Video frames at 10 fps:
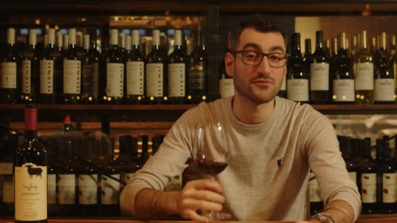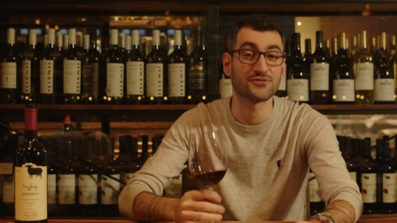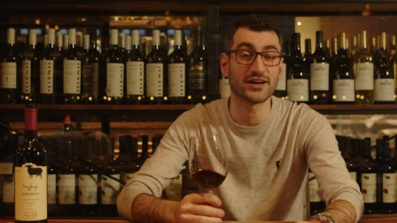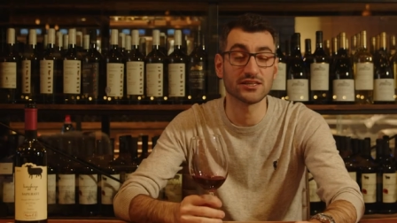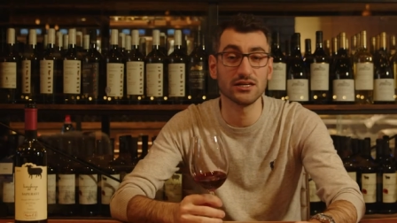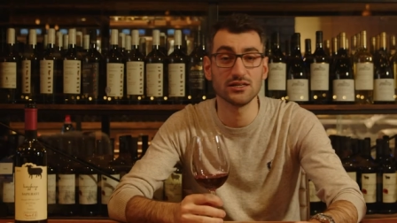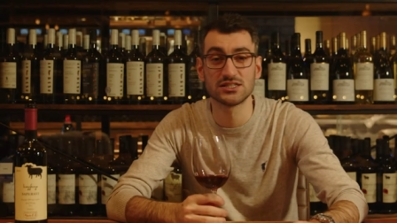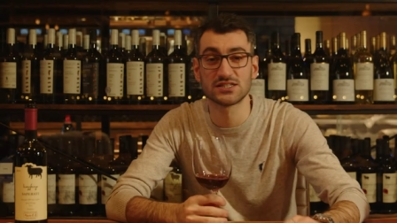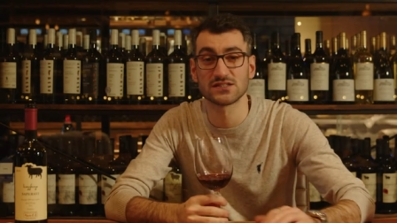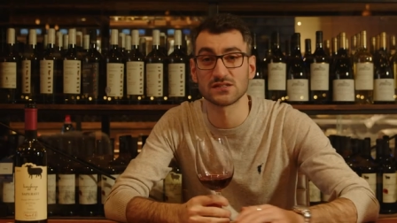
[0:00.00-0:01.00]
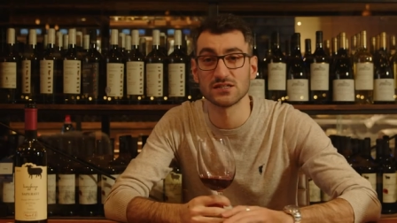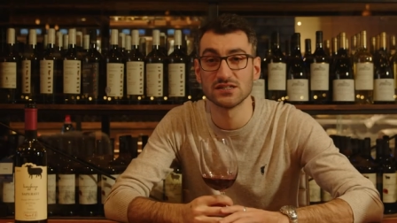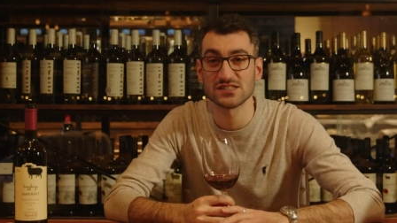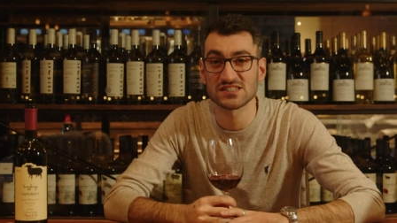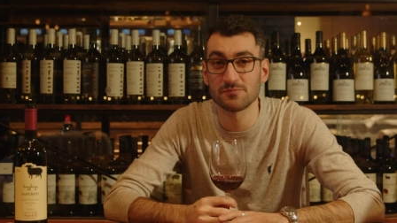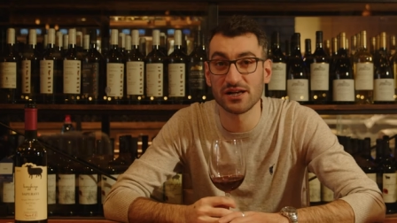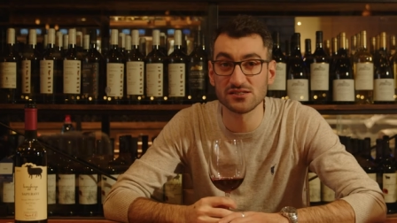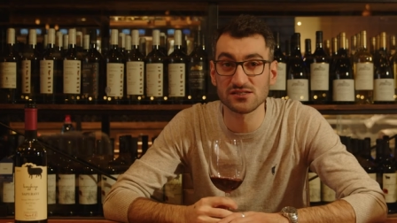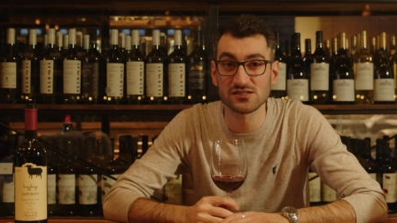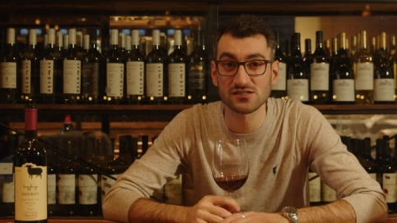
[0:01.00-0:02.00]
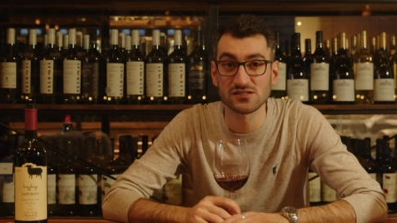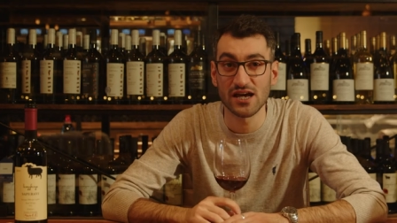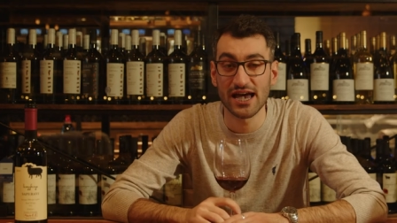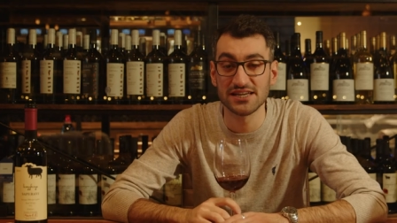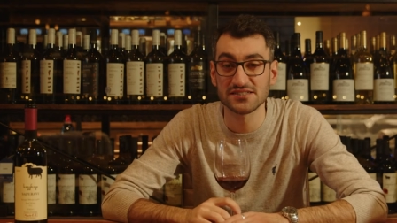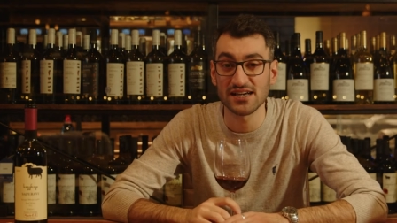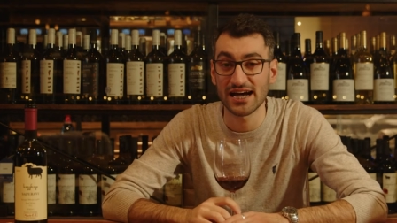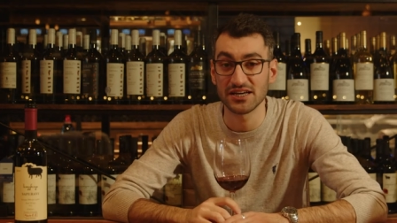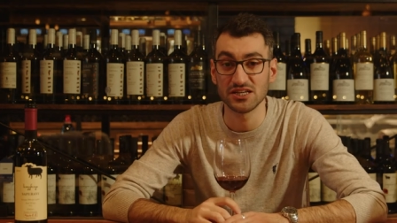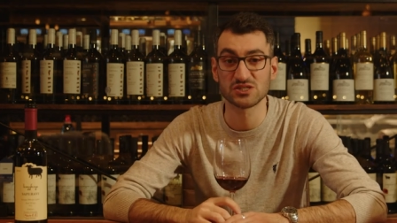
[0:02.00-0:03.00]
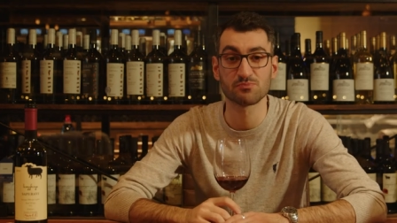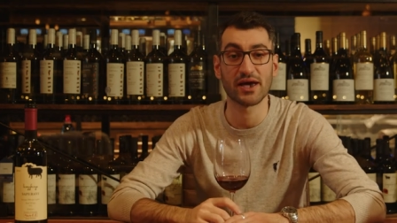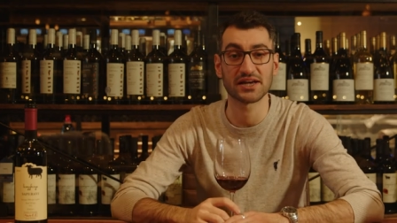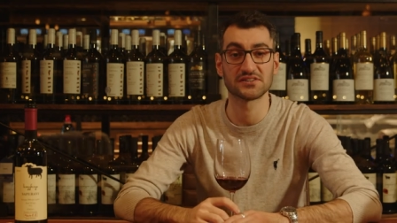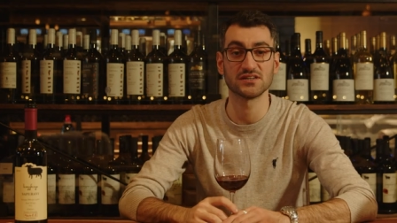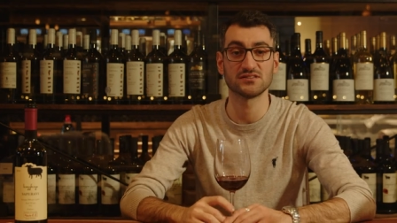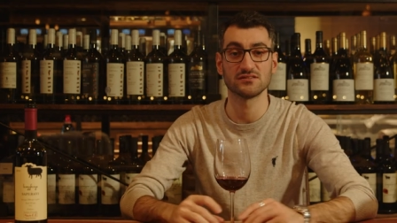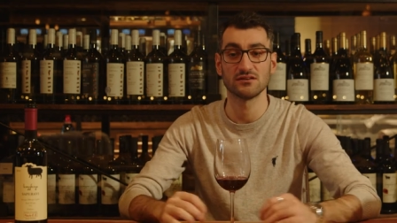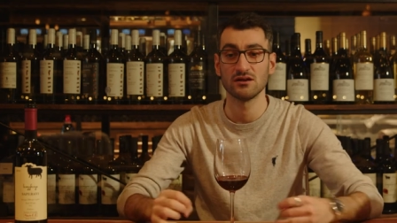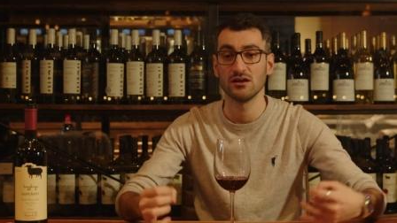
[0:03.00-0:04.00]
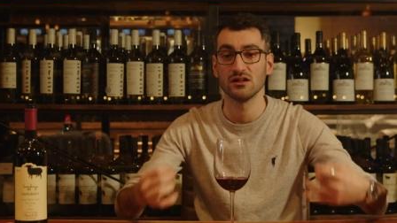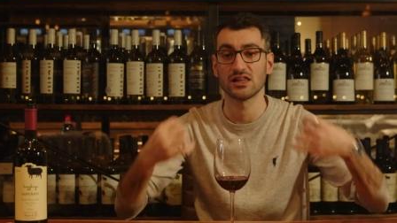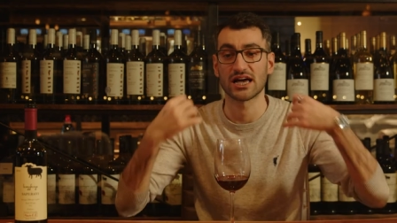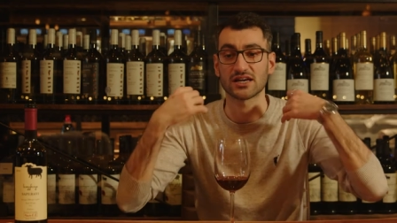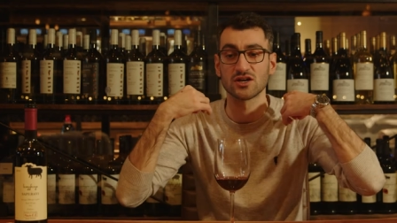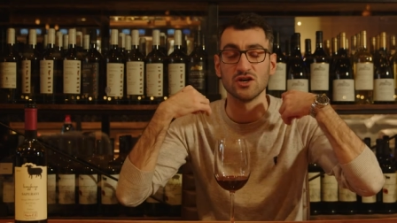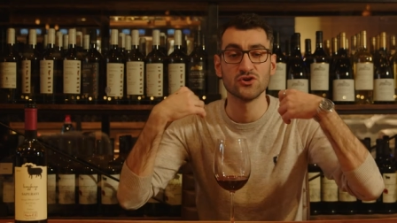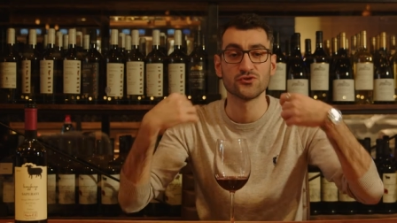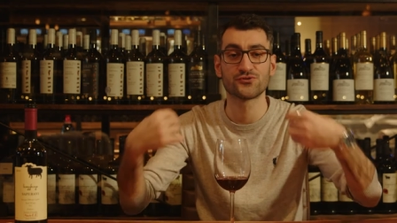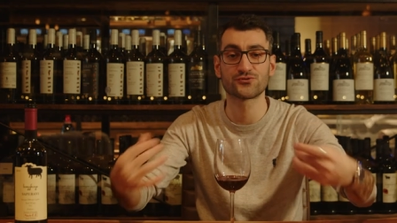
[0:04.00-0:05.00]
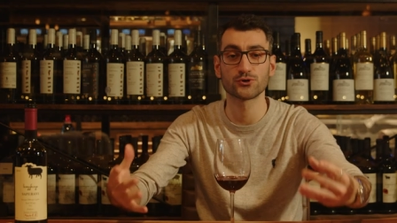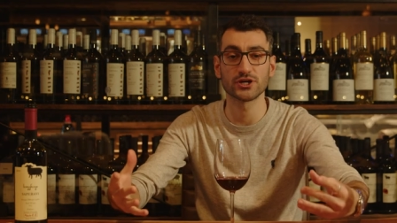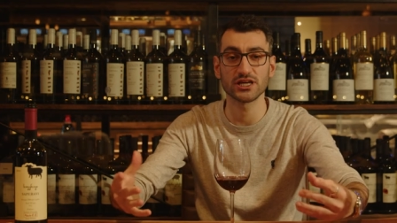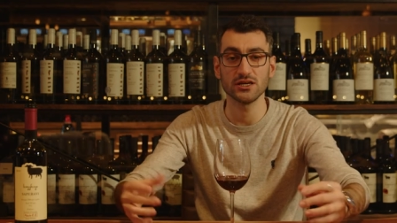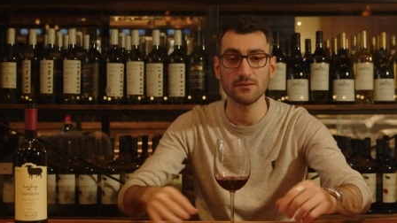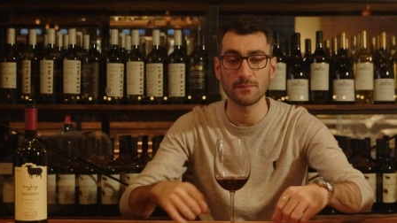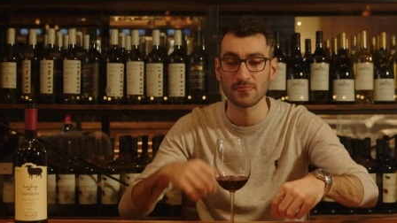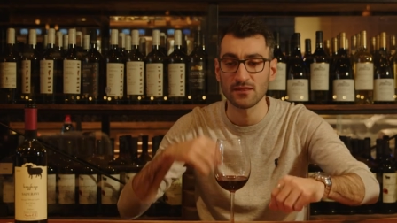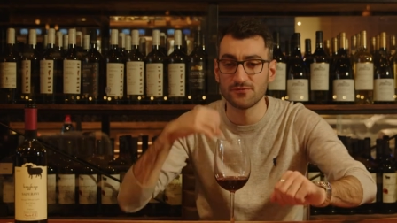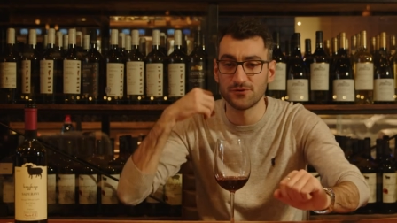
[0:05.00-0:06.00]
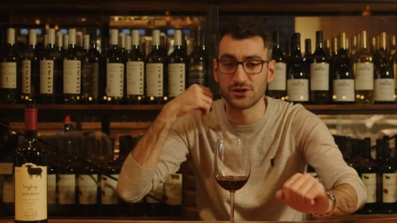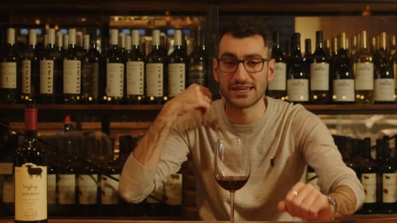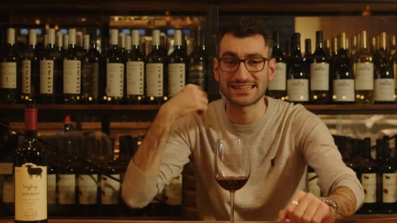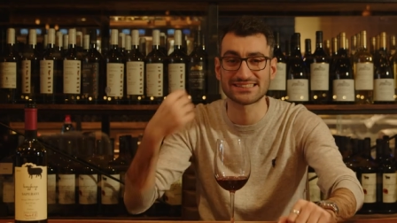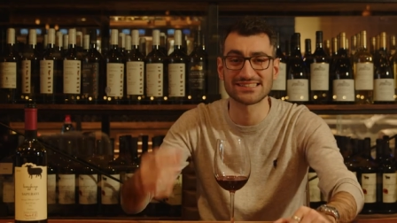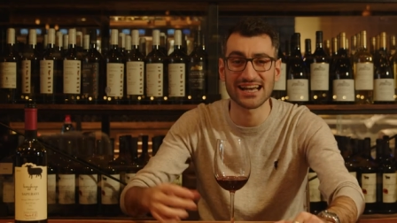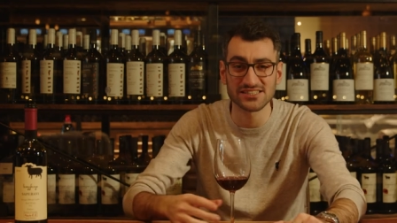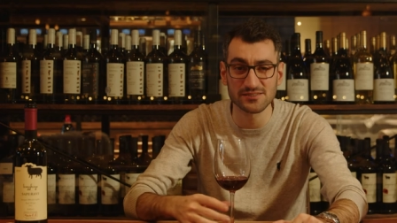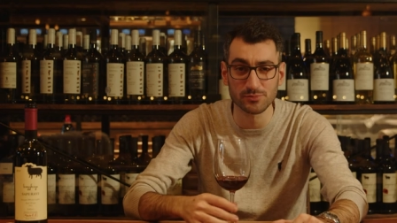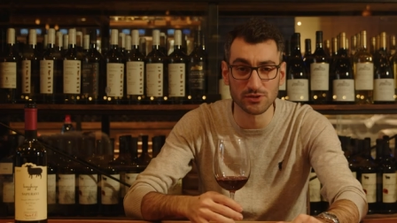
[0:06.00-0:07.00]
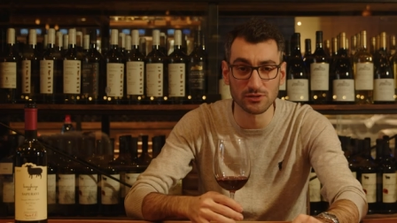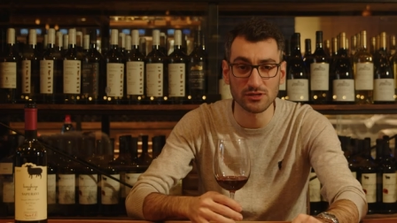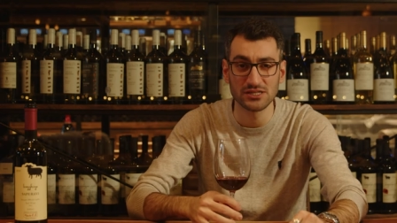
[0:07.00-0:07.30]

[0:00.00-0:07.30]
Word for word: frankly, it smells as I expected like fruity, very accessible.